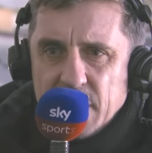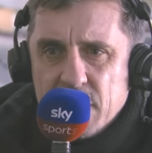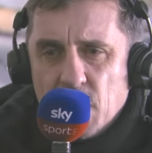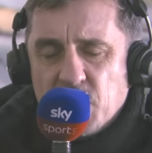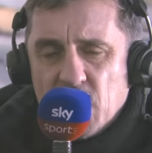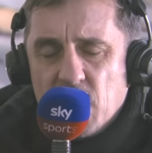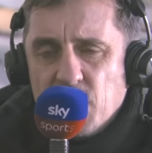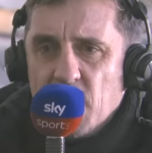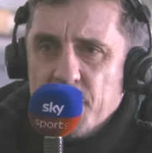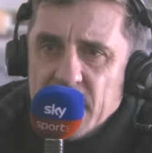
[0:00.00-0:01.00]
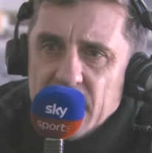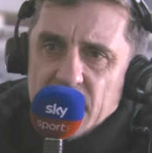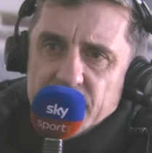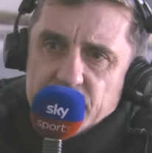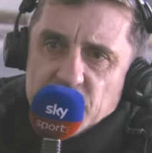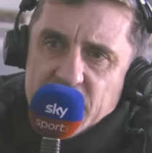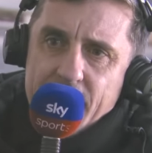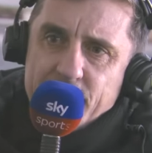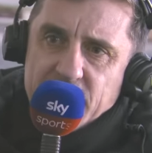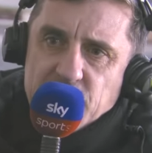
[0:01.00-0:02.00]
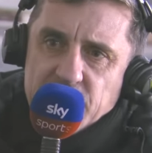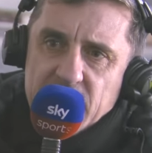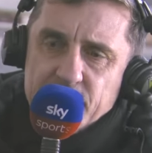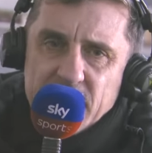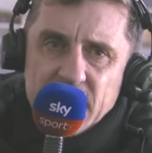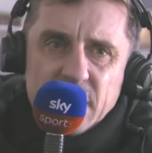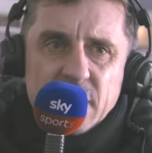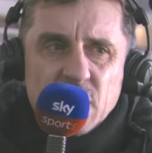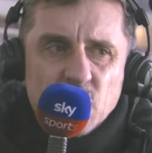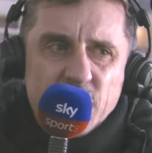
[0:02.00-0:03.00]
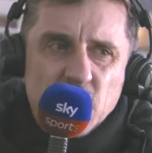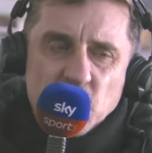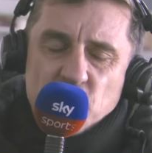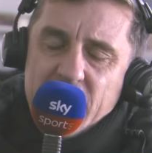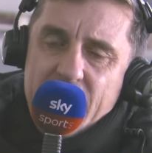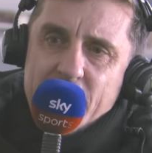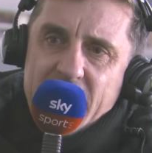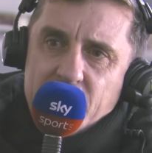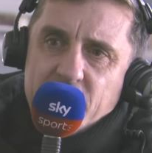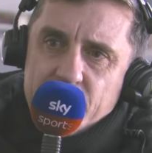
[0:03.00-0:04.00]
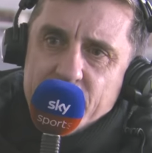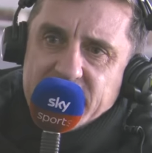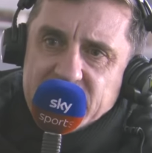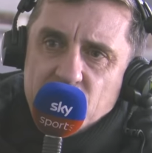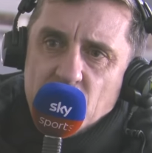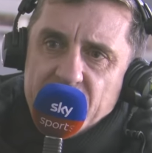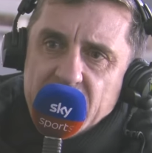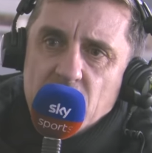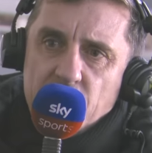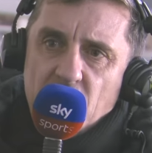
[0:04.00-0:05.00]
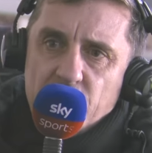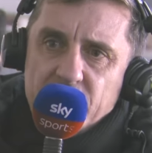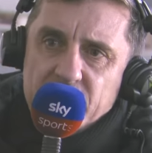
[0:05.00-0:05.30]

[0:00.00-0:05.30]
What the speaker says: And clubs that come up from the Championship, we've got to try and make them competitive when they come up.